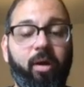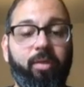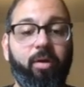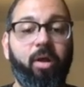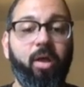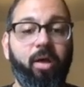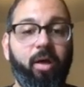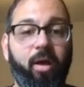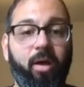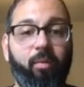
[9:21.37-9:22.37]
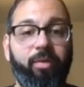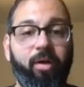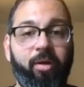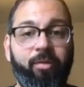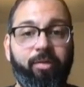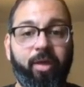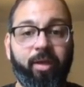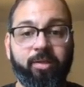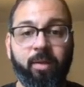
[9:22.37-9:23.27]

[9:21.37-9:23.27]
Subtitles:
other things.